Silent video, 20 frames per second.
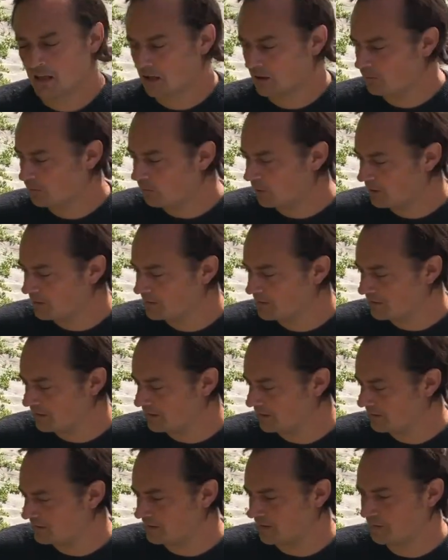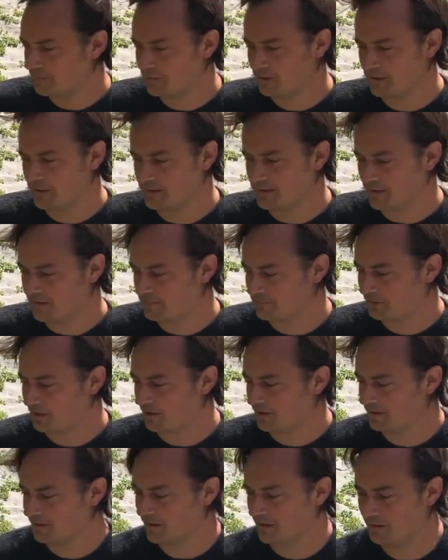One good example is this
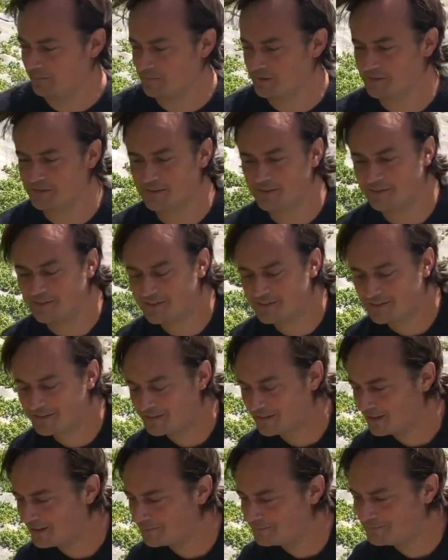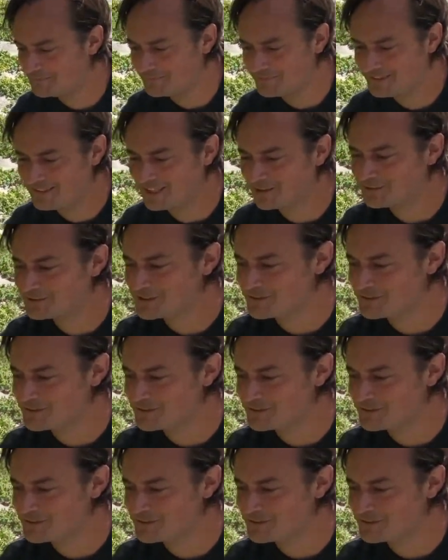plant that I'm just knelt